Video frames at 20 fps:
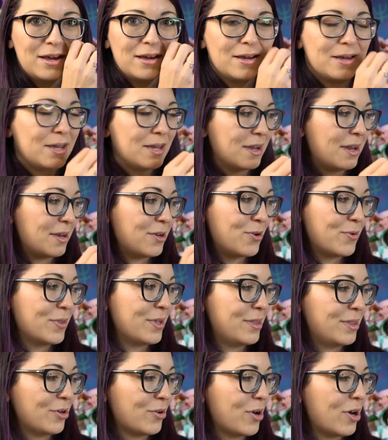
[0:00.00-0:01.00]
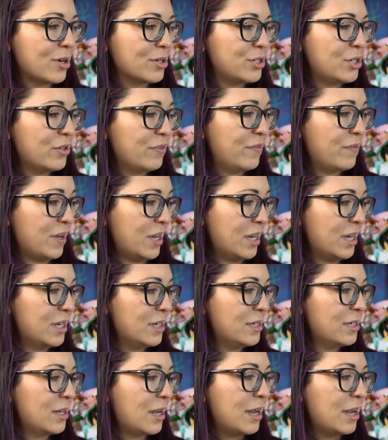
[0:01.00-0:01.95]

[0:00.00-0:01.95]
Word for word: Uh, I know that they're hard to find.